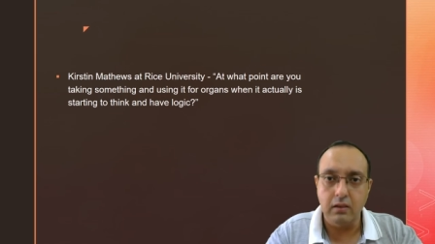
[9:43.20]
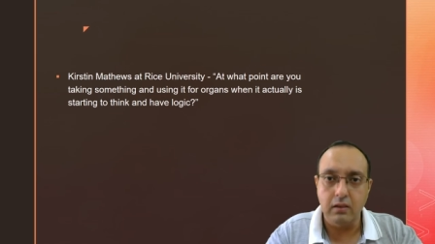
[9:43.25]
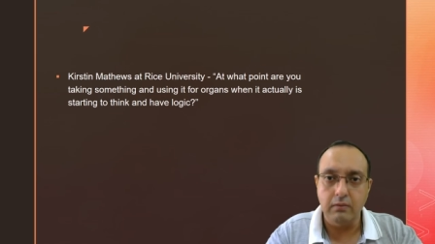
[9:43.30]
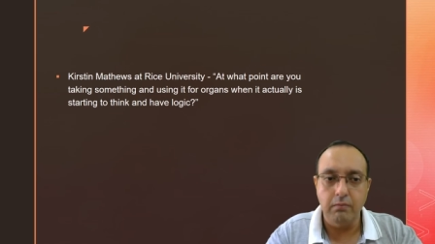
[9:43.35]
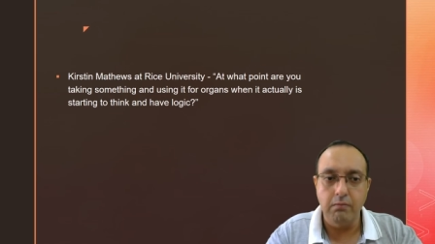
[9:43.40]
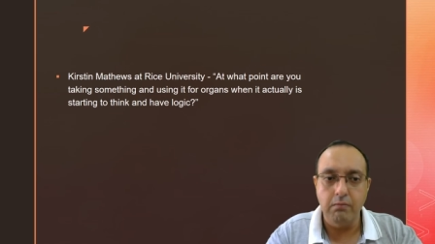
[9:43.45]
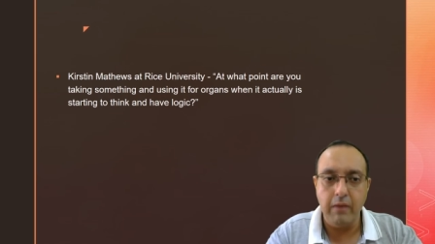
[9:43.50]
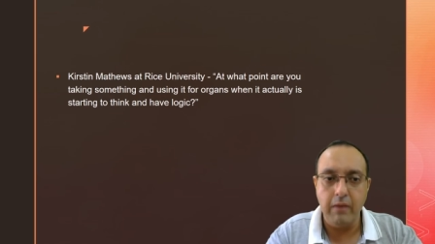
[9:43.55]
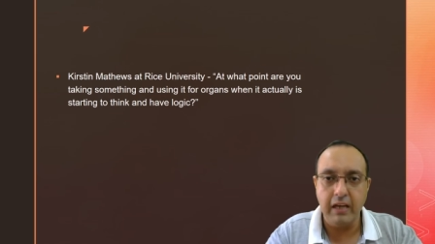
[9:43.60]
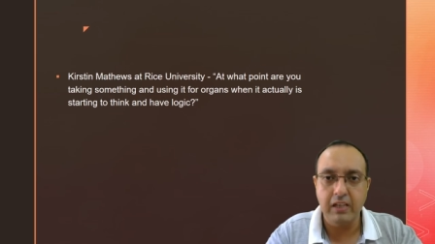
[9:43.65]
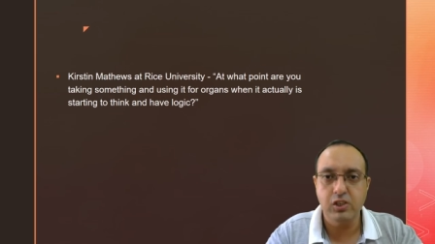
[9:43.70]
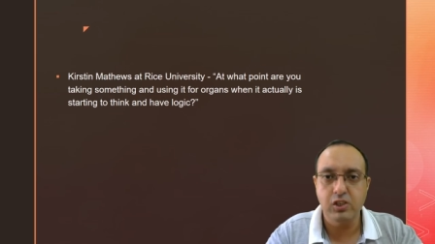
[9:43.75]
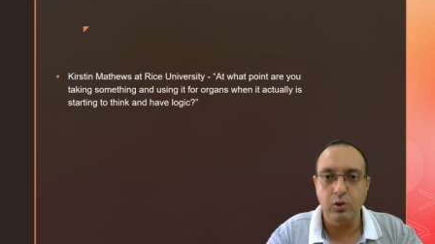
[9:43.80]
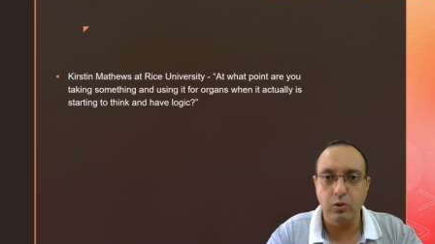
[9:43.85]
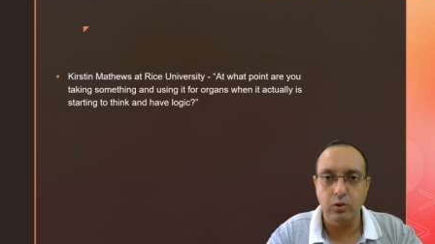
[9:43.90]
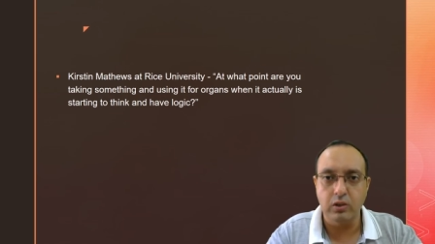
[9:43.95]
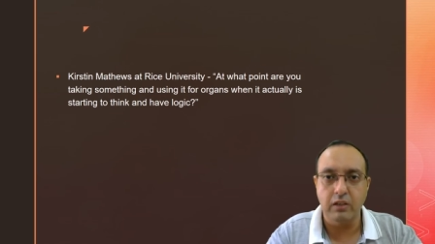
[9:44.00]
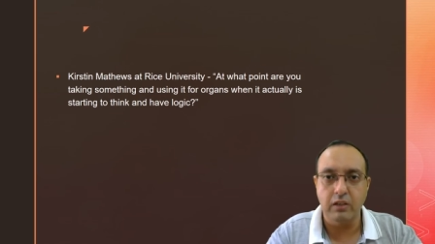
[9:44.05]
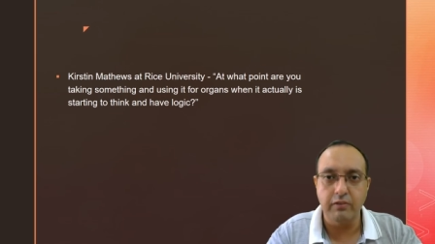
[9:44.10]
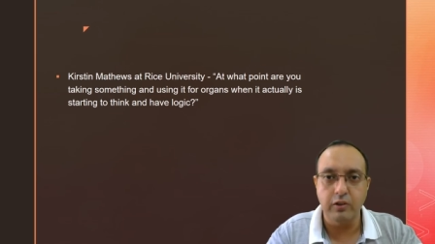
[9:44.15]
make
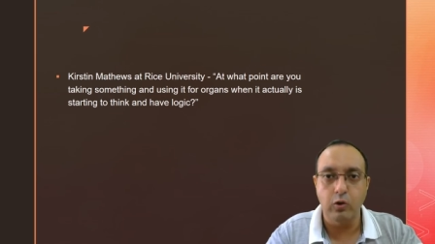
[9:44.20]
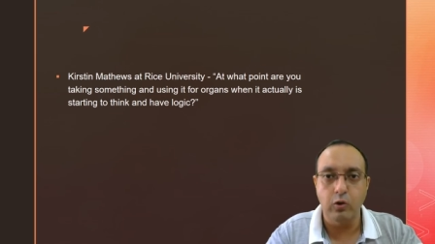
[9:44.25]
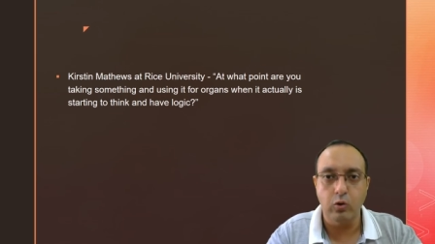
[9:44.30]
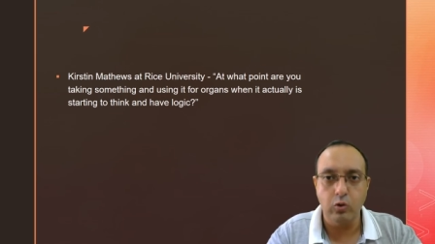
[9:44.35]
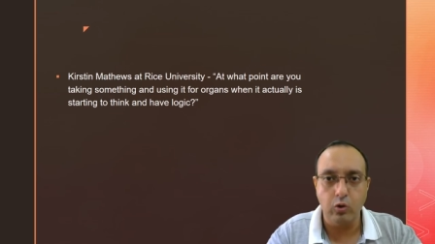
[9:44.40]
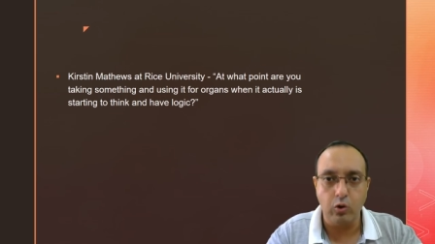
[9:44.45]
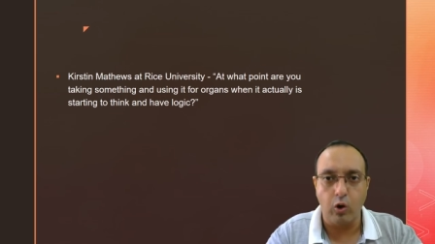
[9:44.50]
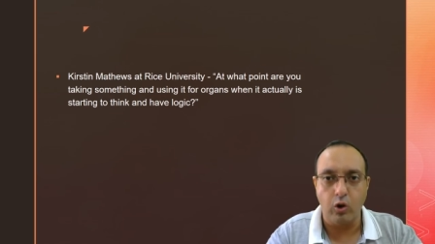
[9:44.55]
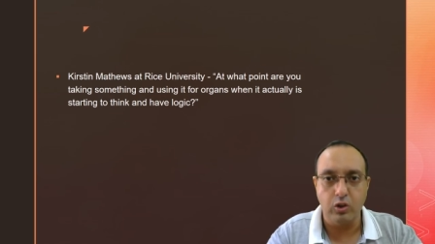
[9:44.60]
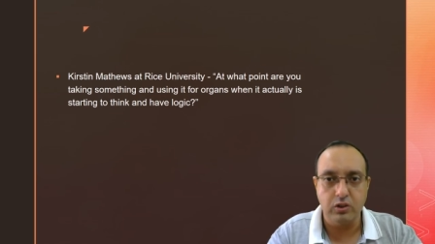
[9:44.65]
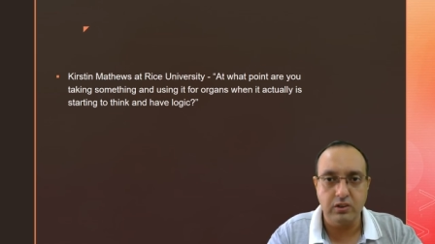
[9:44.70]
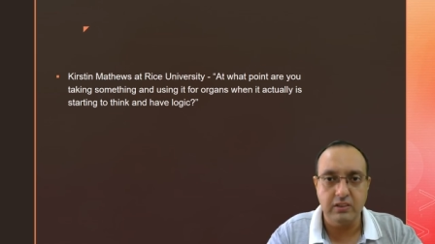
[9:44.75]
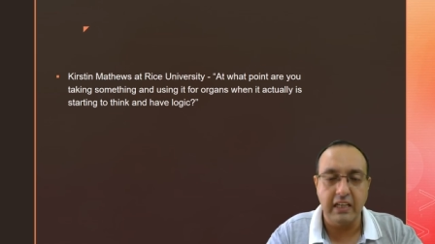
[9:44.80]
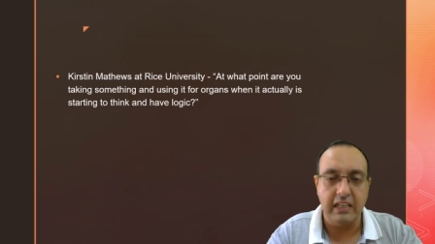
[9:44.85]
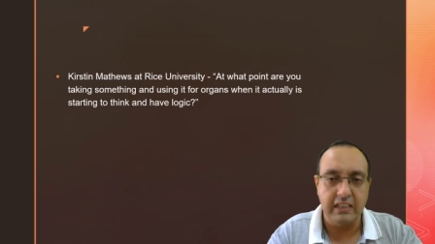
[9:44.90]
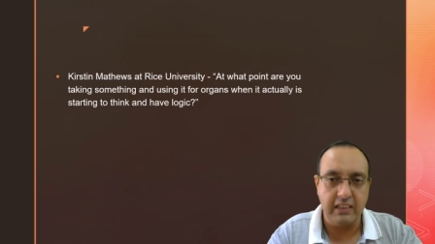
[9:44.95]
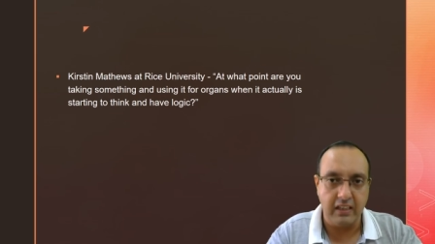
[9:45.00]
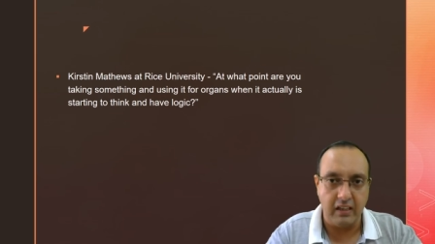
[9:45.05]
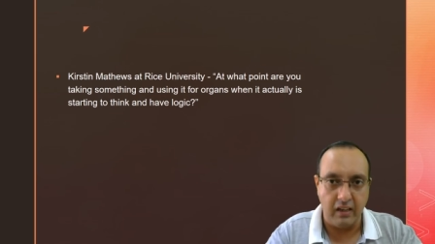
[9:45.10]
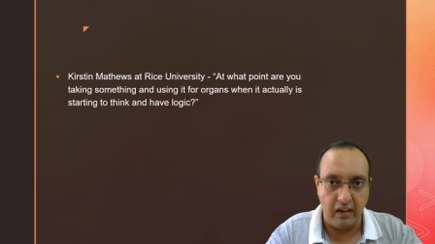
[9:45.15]
sure that we don't cross the
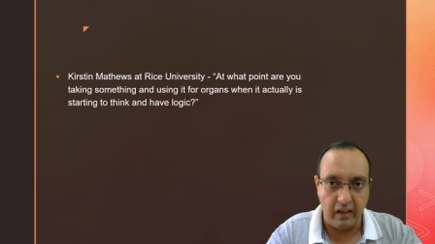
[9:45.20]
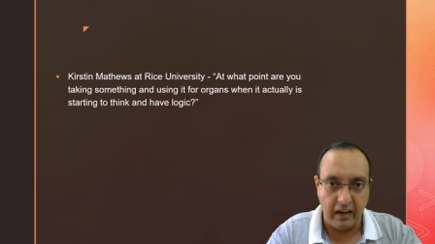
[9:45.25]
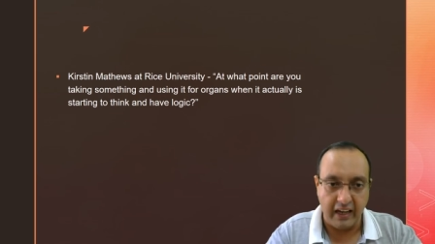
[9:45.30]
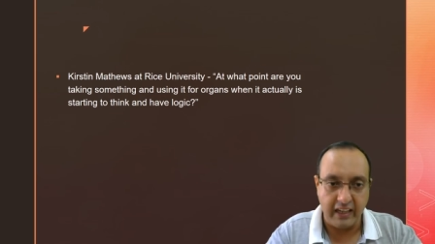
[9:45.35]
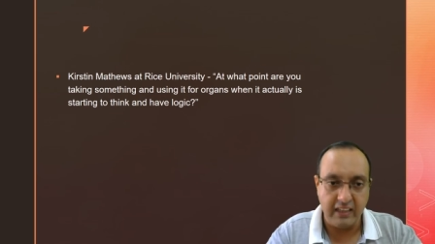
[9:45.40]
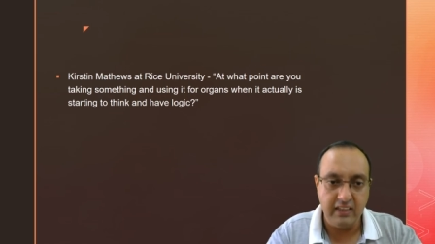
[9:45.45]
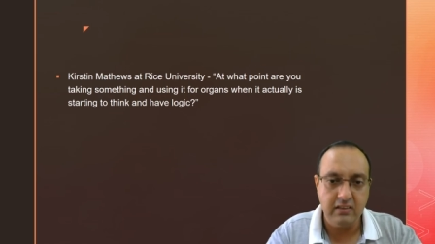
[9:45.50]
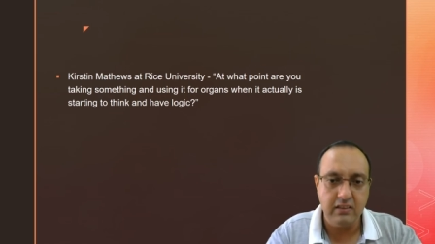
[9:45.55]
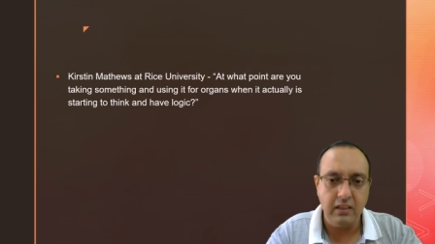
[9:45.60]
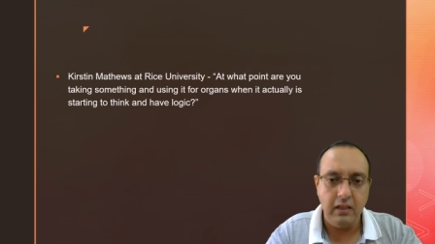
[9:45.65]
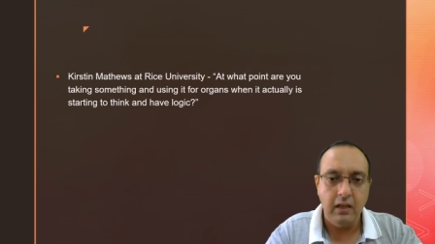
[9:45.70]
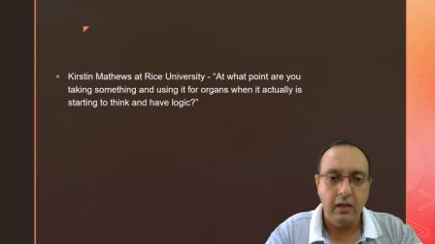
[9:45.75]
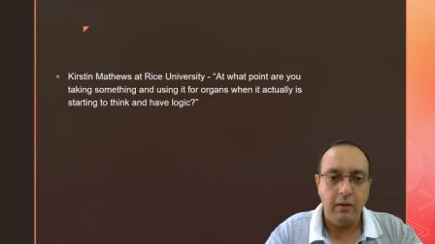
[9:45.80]
ethical lines.